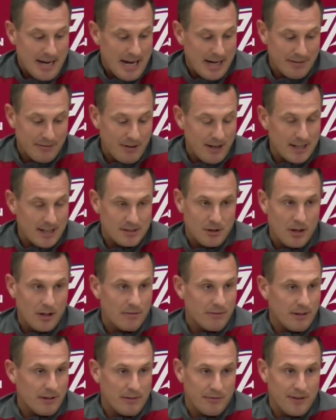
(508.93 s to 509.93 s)
I advise all
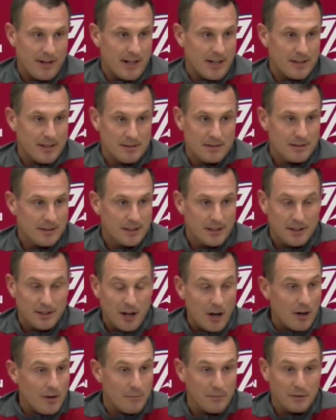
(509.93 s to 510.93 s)
of our fans,
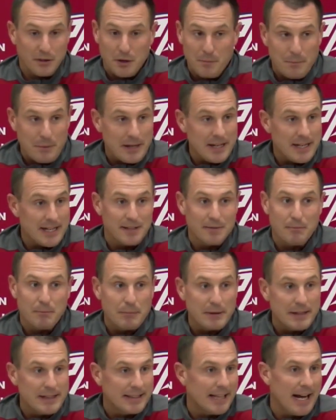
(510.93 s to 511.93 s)
come, compete,
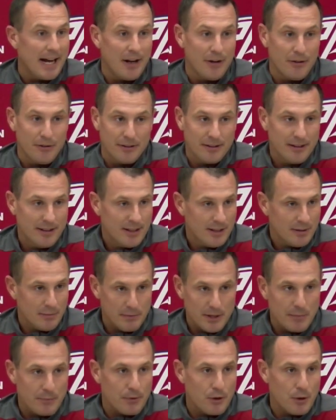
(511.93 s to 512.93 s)
be loud,
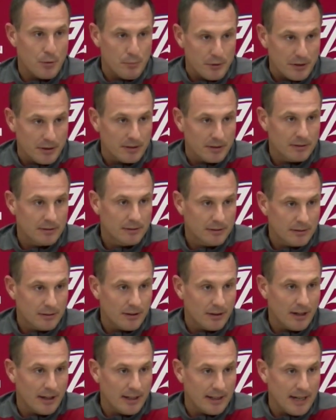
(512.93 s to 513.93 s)
be appropriate.
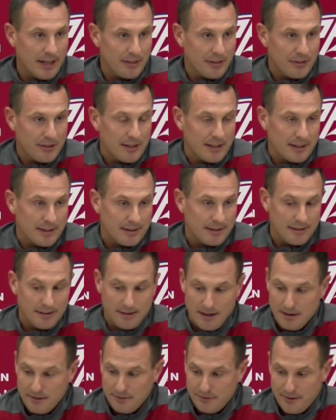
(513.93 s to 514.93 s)
Right. And I think
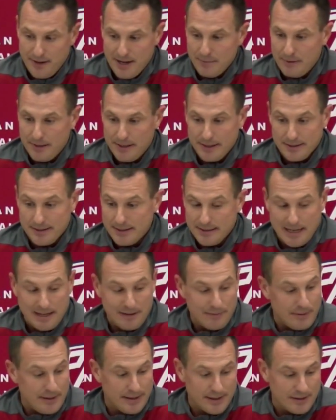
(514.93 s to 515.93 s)
our fan base, since
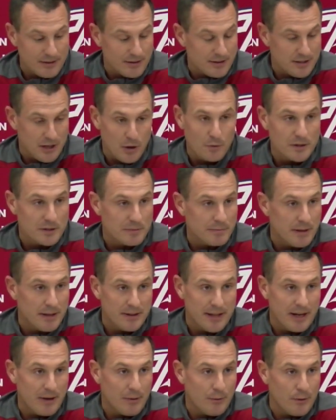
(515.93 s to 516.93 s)
I've been here, has always
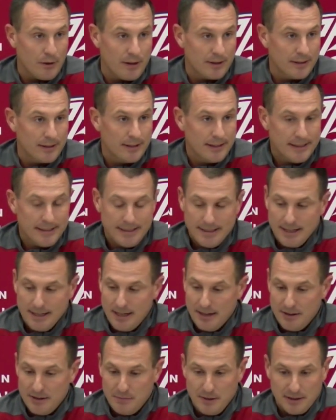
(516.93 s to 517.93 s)
been that way.
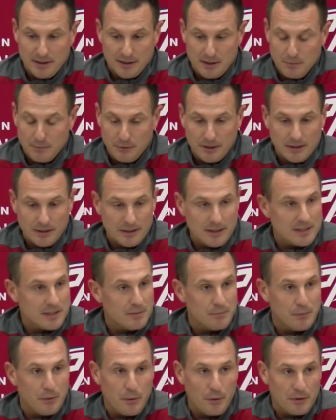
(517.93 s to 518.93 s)
They've been completely
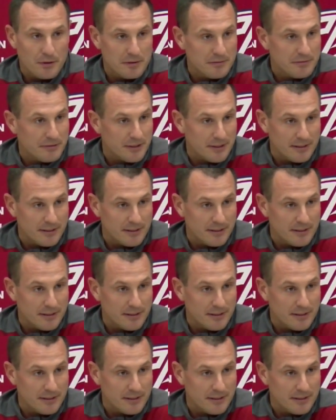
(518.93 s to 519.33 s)
supportive.